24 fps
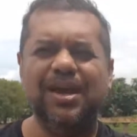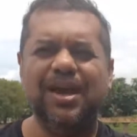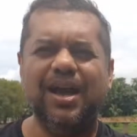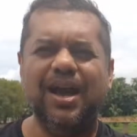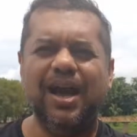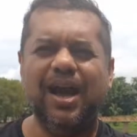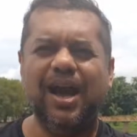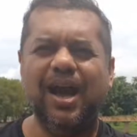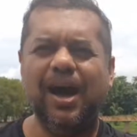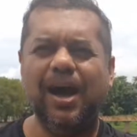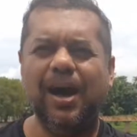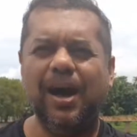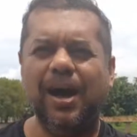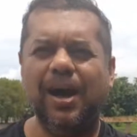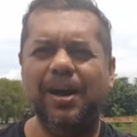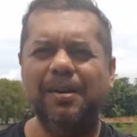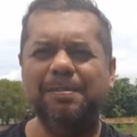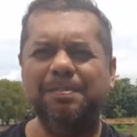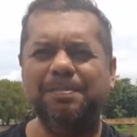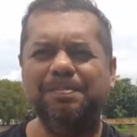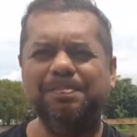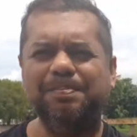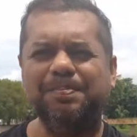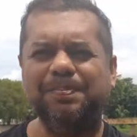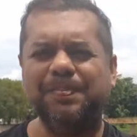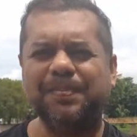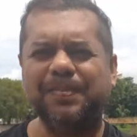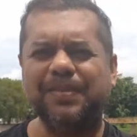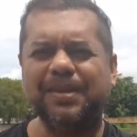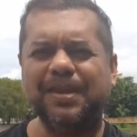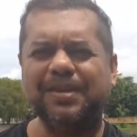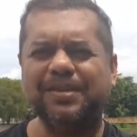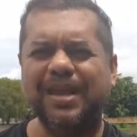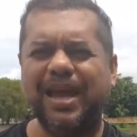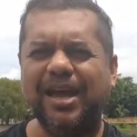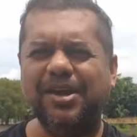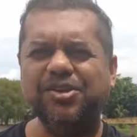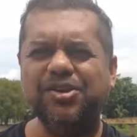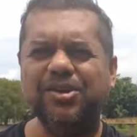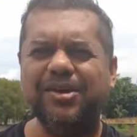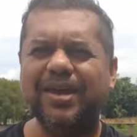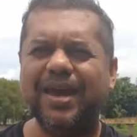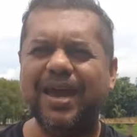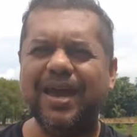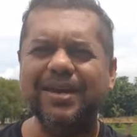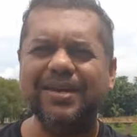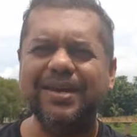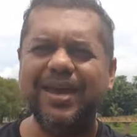Now you
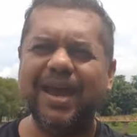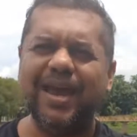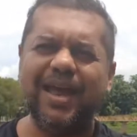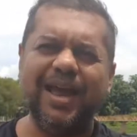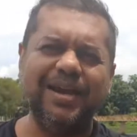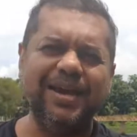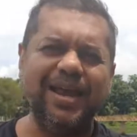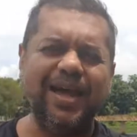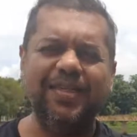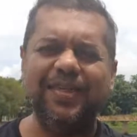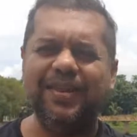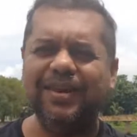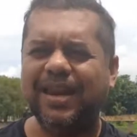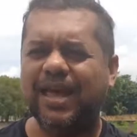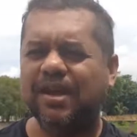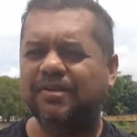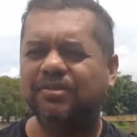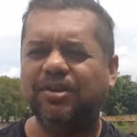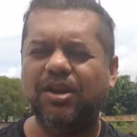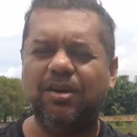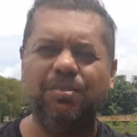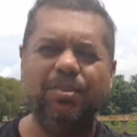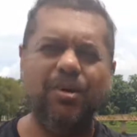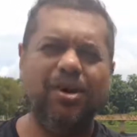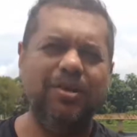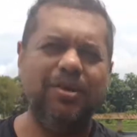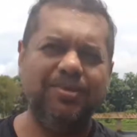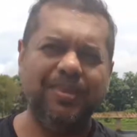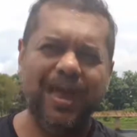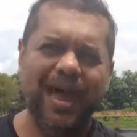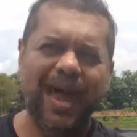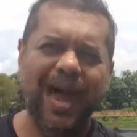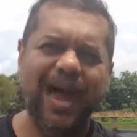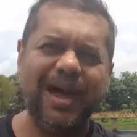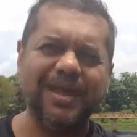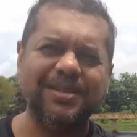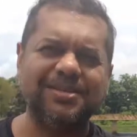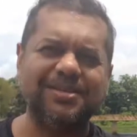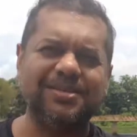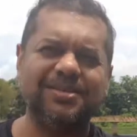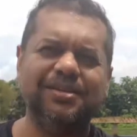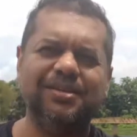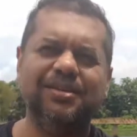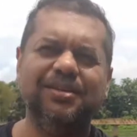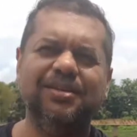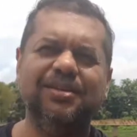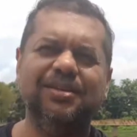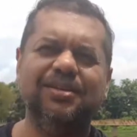can get another level upon that,
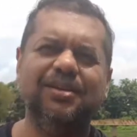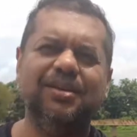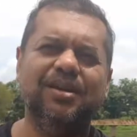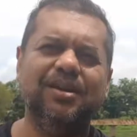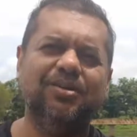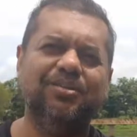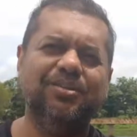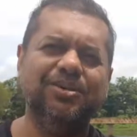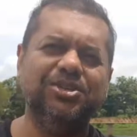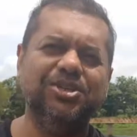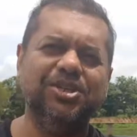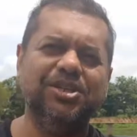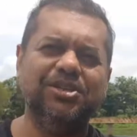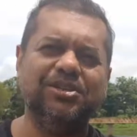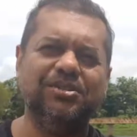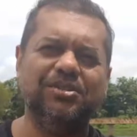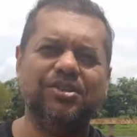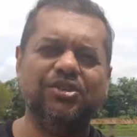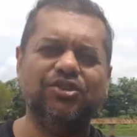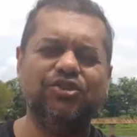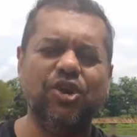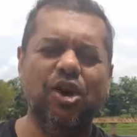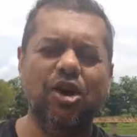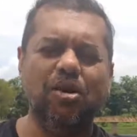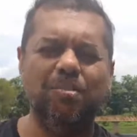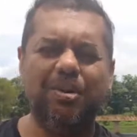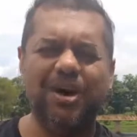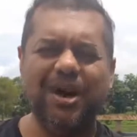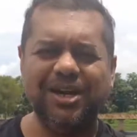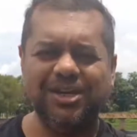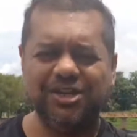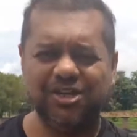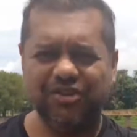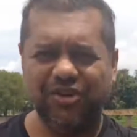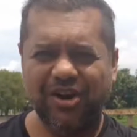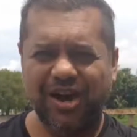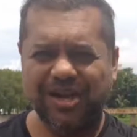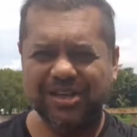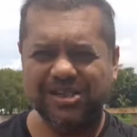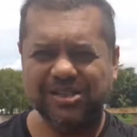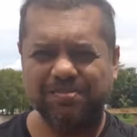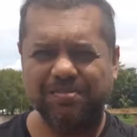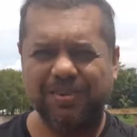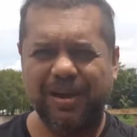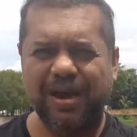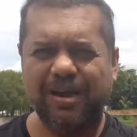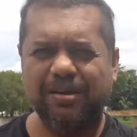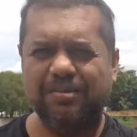which is controlled by a
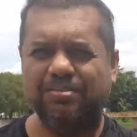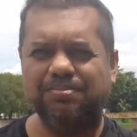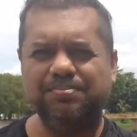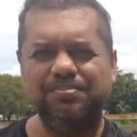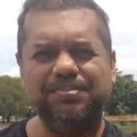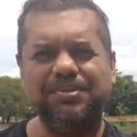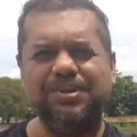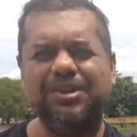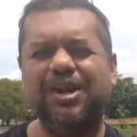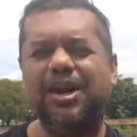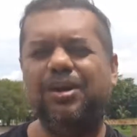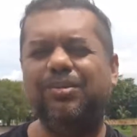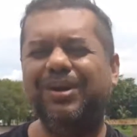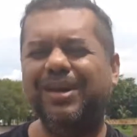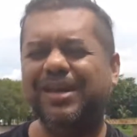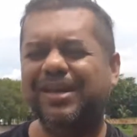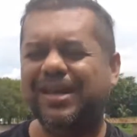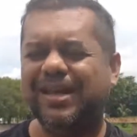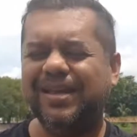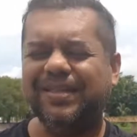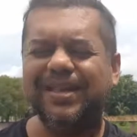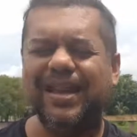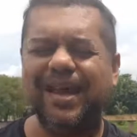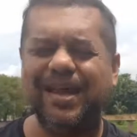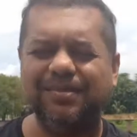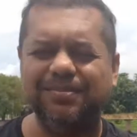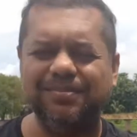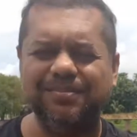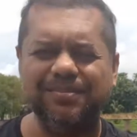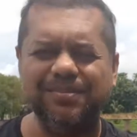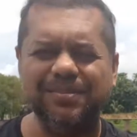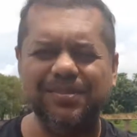trust, but you don't really need that.